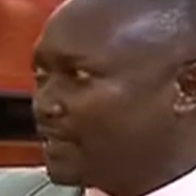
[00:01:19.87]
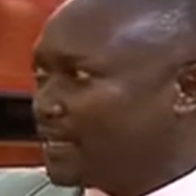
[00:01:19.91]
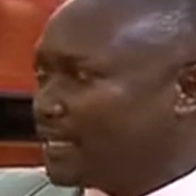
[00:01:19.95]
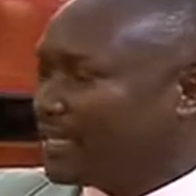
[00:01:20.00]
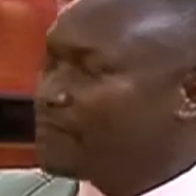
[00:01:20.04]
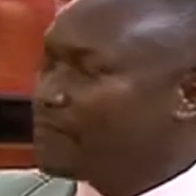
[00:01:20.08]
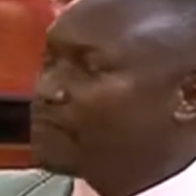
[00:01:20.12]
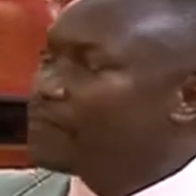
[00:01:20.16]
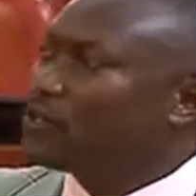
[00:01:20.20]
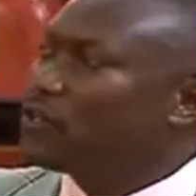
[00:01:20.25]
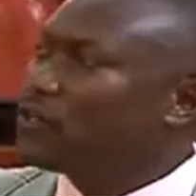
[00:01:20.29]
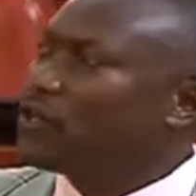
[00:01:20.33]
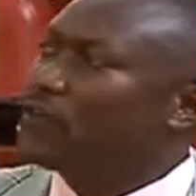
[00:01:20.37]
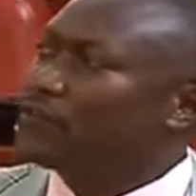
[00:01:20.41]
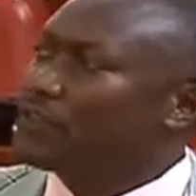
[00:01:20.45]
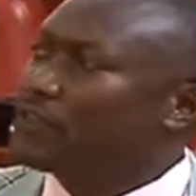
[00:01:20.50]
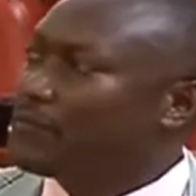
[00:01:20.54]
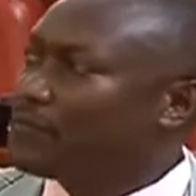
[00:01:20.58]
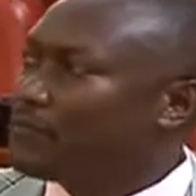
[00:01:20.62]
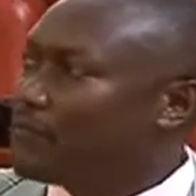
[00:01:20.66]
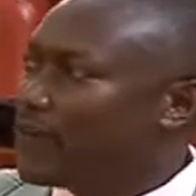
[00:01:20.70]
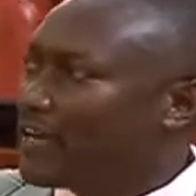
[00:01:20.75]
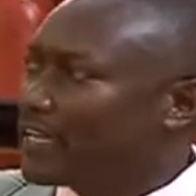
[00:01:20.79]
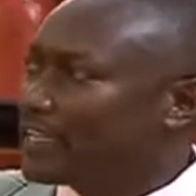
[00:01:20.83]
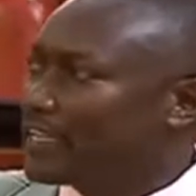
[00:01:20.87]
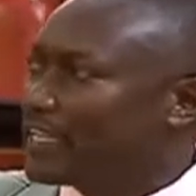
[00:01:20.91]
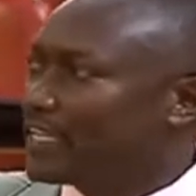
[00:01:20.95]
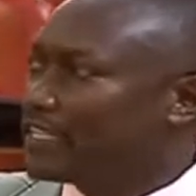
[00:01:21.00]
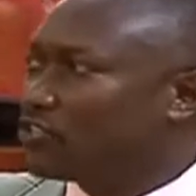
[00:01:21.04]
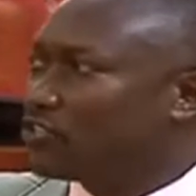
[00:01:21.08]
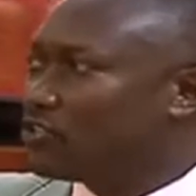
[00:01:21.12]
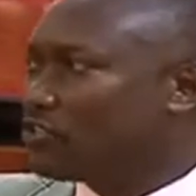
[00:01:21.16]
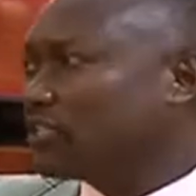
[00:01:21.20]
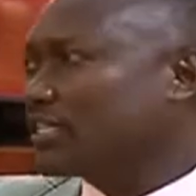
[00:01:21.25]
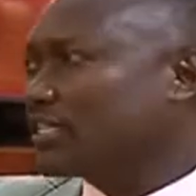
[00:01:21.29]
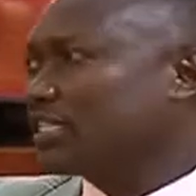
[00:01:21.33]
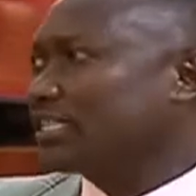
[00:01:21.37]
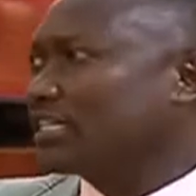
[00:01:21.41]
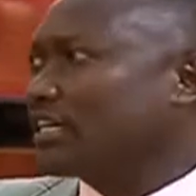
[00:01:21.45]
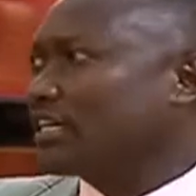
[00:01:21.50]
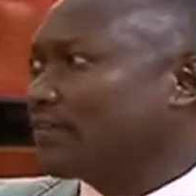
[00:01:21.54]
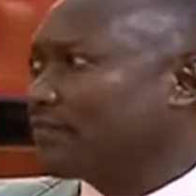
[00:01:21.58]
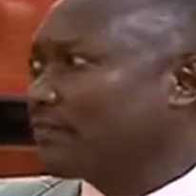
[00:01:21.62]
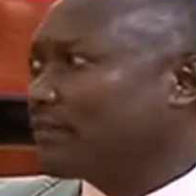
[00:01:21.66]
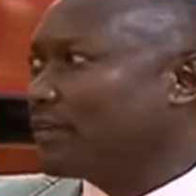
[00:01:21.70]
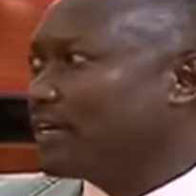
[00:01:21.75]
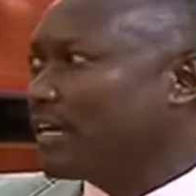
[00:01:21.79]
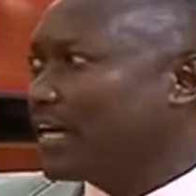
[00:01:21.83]
in view of the fact that you
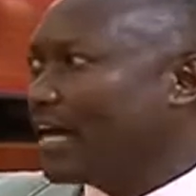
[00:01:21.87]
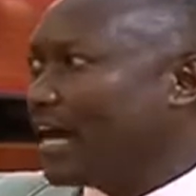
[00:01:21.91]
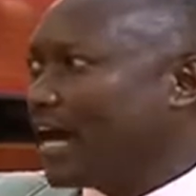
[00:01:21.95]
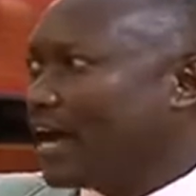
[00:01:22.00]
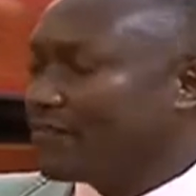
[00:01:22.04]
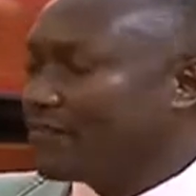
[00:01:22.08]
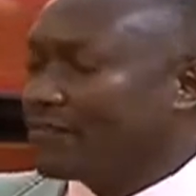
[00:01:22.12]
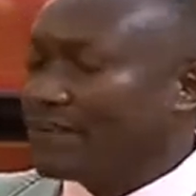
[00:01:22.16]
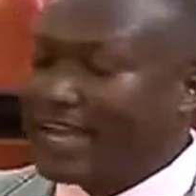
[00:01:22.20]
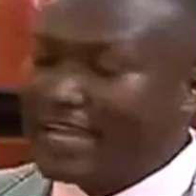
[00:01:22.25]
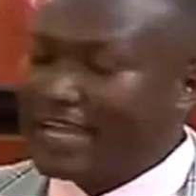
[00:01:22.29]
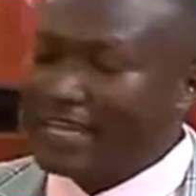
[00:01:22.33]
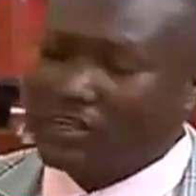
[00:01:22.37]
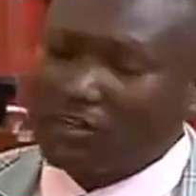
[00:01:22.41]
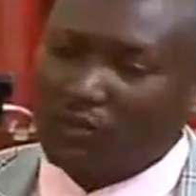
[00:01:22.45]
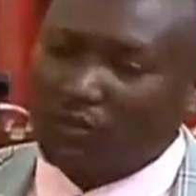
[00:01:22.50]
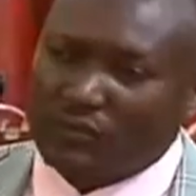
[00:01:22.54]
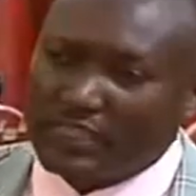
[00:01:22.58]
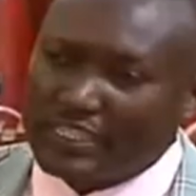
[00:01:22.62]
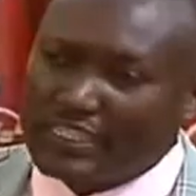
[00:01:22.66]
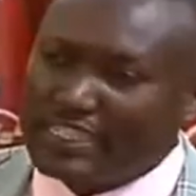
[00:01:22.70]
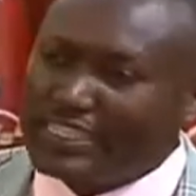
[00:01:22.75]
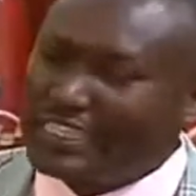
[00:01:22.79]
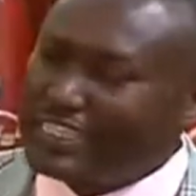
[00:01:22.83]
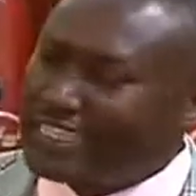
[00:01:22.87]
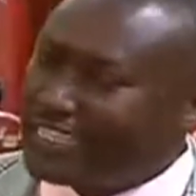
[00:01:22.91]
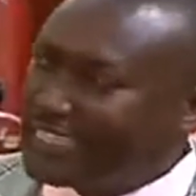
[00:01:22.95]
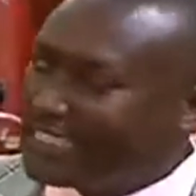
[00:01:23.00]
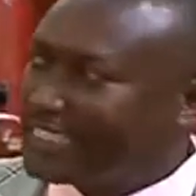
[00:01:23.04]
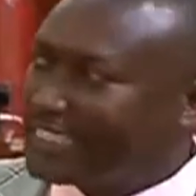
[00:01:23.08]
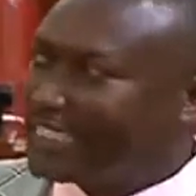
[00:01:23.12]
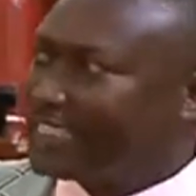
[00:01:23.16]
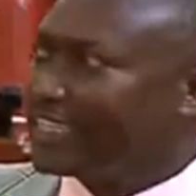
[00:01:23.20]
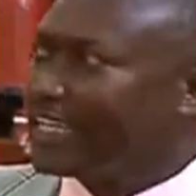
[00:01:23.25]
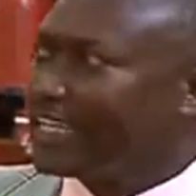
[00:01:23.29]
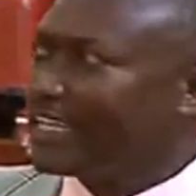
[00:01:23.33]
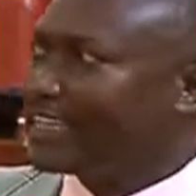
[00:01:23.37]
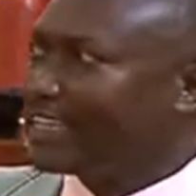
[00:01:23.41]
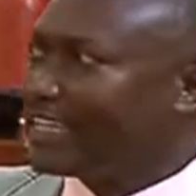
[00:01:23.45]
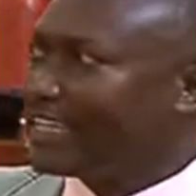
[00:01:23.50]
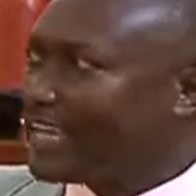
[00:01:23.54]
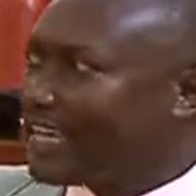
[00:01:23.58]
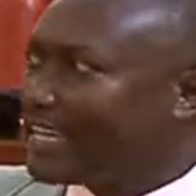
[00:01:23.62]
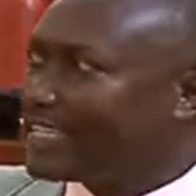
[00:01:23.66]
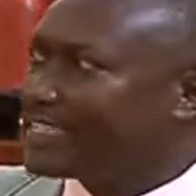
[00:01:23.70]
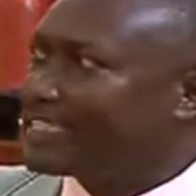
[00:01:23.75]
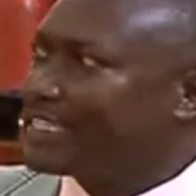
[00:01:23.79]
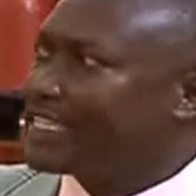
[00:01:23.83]
yourself have kind of indicated that
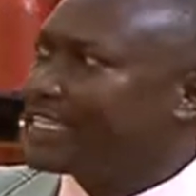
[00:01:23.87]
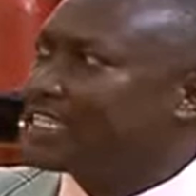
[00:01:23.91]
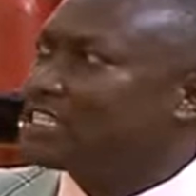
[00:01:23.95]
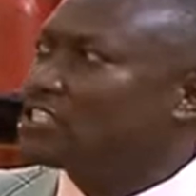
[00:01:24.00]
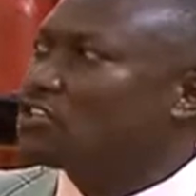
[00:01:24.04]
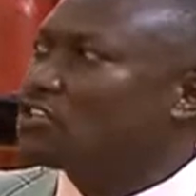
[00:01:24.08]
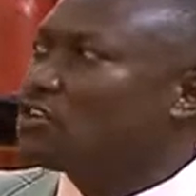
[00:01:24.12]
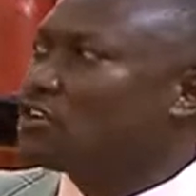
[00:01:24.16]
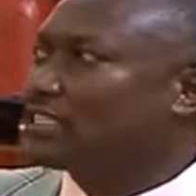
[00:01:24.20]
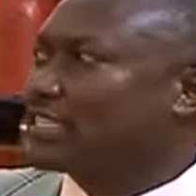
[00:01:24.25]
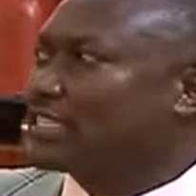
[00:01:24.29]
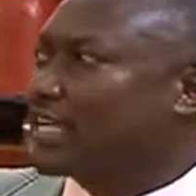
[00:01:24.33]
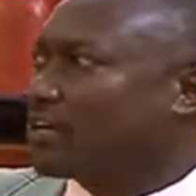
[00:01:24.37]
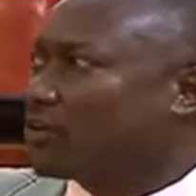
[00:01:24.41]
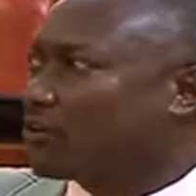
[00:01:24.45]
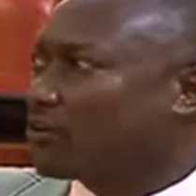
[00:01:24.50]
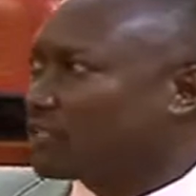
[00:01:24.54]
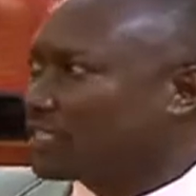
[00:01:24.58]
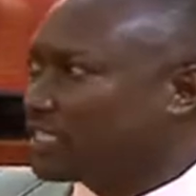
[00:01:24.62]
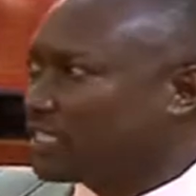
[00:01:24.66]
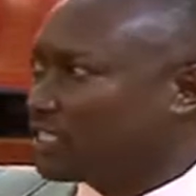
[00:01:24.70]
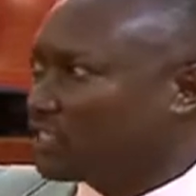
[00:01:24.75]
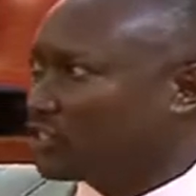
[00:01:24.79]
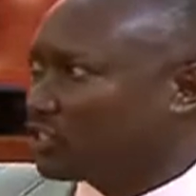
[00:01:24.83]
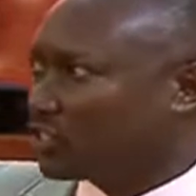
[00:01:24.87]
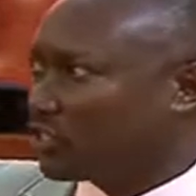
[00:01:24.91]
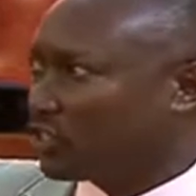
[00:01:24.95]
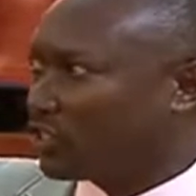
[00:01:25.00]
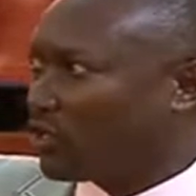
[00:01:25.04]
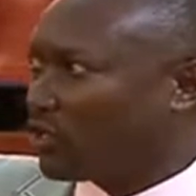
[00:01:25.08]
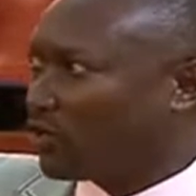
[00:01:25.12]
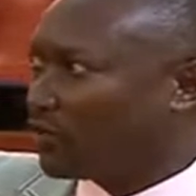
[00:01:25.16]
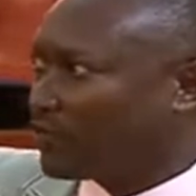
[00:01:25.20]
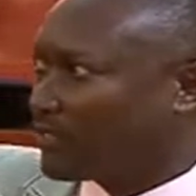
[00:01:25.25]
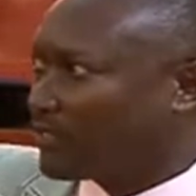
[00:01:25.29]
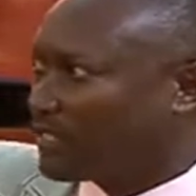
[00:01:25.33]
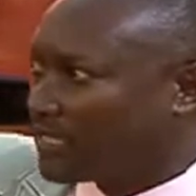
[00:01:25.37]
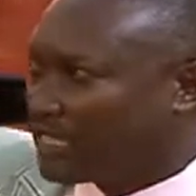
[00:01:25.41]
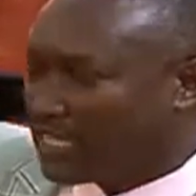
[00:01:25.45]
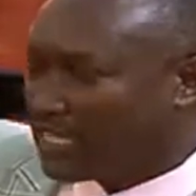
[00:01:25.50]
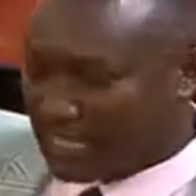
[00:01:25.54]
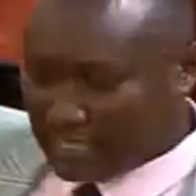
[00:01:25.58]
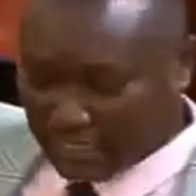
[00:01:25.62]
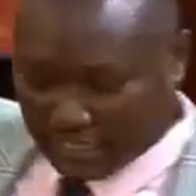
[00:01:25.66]
theirs is not a constitutional office.